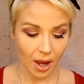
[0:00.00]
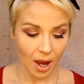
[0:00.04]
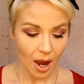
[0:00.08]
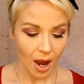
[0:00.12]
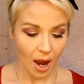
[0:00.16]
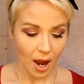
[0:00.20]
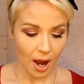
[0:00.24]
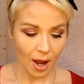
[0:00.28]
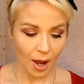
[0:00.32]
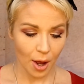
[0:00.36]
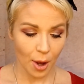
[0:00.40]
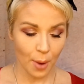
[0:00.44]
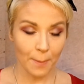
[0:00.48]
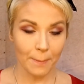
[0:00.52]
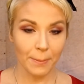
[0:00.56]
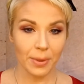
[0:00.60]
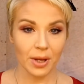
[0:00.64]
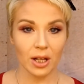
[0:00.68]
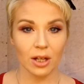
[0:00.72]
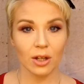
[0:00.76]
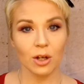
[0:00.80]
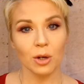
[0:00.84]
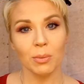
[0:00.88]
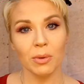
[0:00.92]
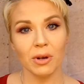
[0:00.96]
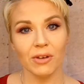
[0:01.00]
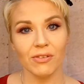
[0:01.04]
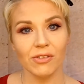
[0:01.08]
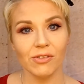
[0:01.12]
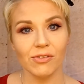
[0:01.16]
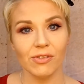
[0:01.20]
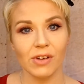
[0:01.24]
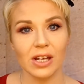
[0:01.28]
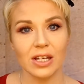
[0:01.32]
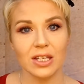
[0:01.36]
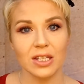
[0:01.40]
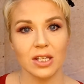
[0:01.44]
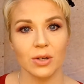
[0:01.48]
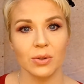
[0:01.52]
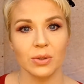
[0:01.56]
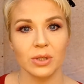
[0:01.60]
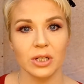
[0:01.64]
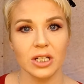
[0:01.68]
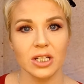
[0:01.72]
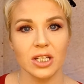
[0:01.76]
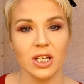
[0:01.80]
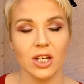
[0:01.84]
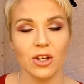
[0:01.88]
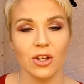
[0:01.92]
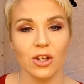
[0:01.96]
But a little bit of advice I want
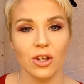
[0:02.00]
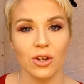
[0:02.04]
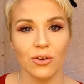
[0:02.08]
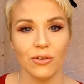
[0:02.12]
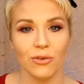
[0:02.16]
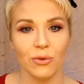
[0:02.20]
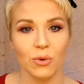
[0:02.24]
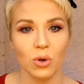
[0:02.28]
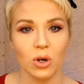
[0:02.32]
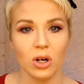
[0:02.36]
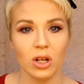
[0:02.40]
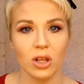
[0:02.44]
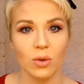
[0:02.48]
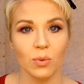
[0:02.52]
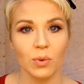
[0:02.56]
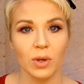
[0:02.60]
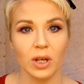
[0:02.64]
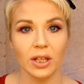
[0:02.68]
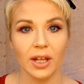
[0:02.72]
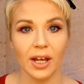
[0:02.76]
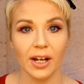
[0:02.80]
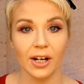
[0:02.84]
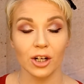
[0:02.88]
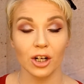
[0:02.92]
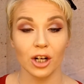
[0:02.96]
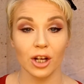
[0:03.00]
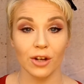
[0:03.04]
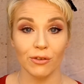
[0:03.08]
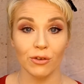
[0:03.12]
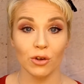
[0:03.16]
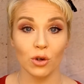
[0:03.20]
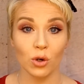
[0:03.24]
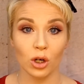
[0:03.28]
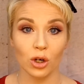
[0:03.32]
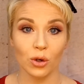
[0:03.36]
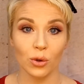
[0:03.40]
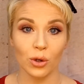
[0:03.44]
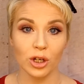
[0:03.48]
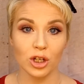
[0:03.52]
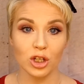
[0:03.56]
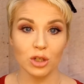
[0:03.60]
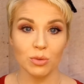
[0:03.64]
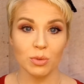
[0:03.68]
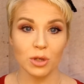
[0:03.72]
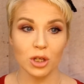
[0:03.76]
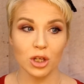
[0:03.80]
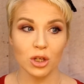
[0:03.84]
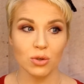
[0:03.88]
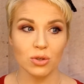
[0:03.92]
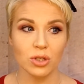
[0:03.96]
to tell you for the wing liner, if you are going to
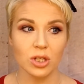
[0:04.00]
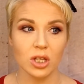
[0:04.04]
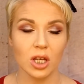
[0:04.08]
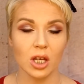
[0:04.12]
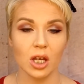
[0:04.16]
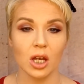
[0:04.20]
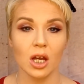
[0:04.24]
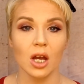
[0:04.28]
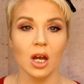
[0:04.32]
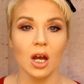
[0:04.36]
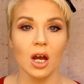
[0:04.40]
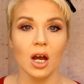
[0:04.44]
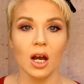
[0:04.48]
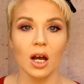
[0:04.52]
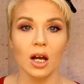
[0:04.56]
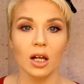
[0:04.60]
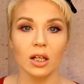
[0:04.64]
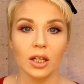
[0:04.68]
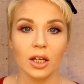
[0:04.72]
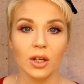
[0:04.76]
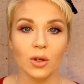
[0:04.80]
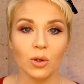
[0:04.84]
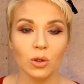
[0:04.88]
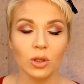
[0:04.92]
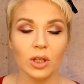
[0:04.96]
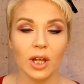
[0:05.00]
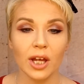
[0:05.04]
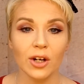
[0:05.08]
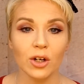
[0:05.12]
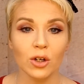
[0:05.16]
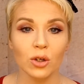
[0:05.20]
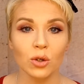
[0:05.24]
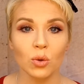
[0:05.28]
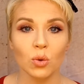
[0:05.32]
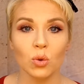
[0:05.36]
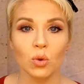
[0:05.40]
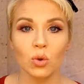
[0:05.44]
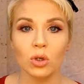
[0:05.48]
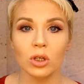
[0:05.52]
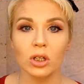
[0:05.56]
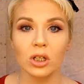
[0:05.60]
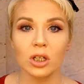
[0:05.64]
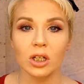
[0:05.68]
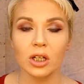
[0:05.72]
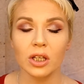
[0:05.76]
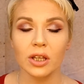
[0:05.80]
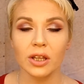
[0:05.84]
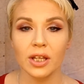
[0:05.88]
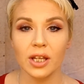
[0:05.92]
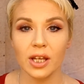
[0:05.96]
be using a liquid liner
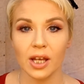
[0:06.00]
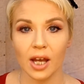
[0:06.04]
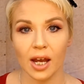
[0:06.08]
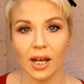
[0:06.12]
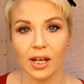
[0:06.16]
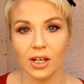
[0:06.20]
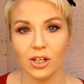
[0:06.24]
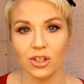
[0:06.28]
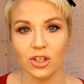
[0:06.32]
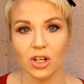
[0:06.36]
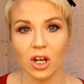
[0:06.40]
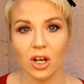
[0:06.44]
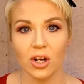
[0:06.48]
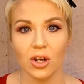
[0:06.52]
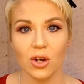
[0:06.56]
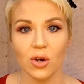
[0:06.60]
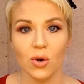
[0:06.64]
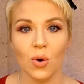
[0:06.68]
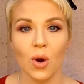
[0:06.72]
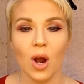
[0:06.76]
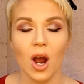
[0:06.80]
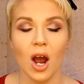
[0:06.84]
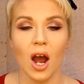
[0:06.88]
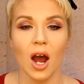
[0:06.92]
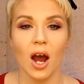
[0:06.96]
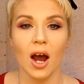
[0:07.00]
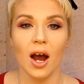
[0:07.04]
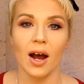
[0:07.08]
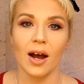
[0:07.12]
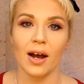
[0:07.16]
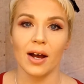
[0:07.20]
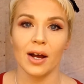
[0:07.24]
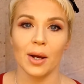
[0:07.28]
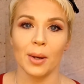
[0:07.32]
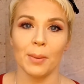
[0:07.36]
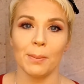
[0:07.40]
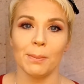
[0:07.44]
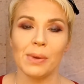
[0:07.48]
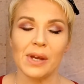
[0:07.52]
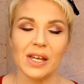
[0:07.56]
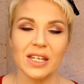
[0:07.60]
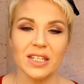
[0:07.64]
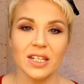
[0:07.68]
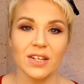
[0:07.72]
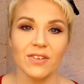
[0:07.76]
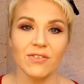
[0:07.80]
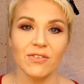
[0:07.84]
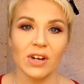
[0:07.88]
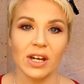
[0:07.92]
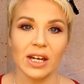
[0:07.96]
or the eyeshadow, best
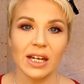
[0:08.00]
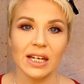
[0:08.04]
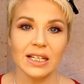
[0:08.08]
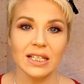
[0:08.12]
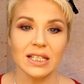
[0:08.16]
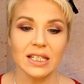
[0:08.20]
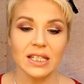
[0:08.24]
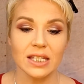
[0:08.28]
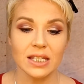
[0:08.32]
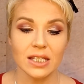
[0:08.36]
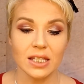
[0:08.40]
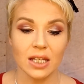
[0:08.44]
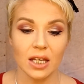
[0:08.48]
advice